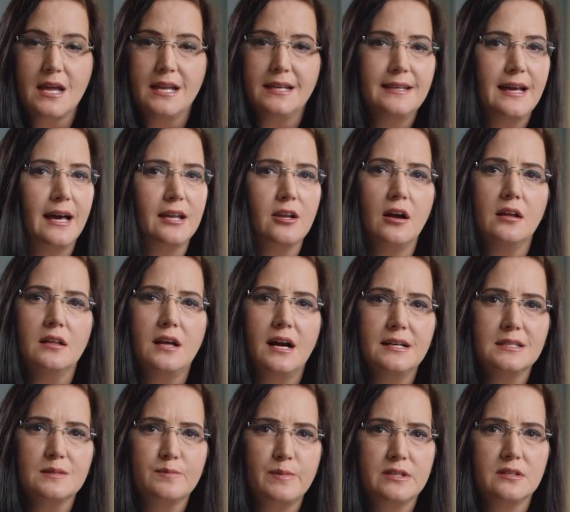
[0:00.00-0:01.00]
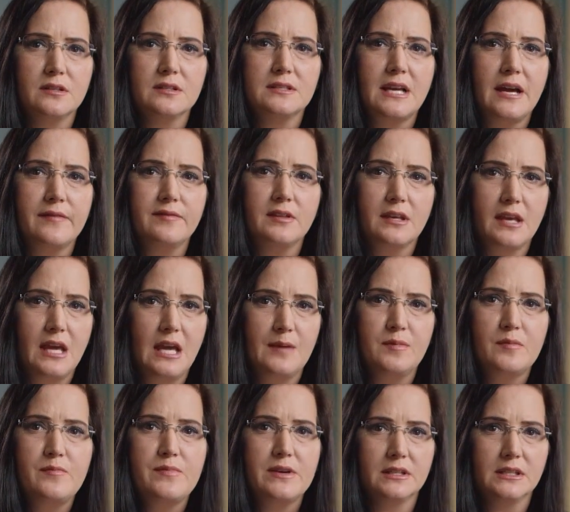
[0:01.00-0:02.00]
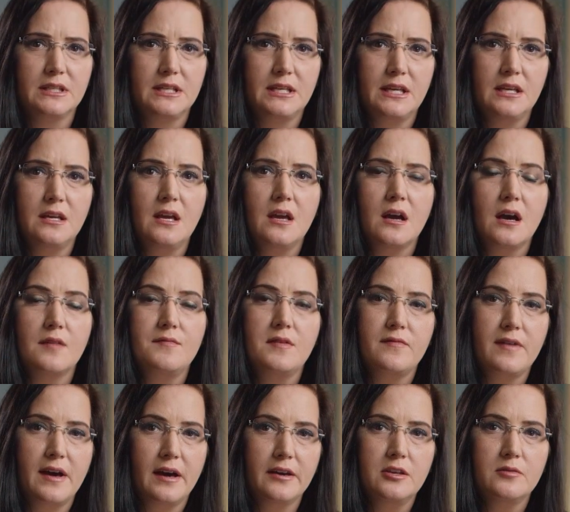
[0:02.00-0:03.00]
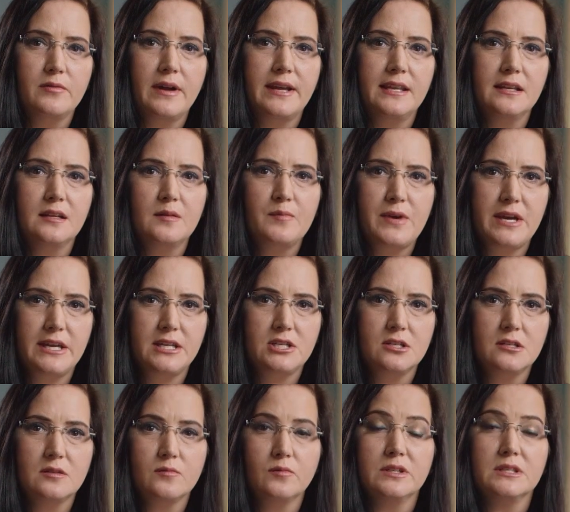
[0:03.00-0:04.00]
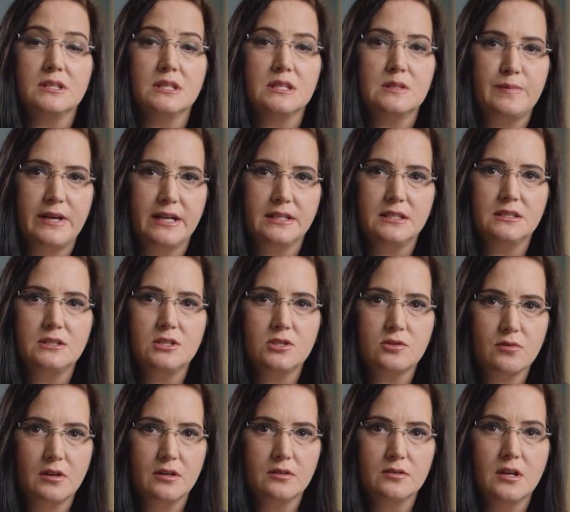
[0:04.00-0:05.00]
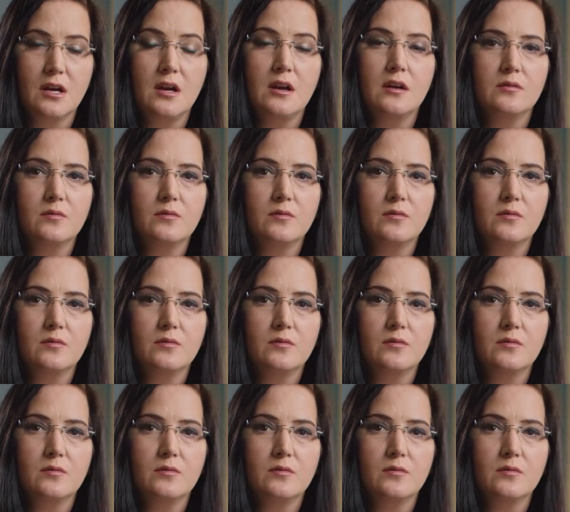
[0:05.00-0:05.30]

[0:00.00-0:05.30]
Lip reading: Not all hospitals have the capability of evaluating a patient with suspected stroke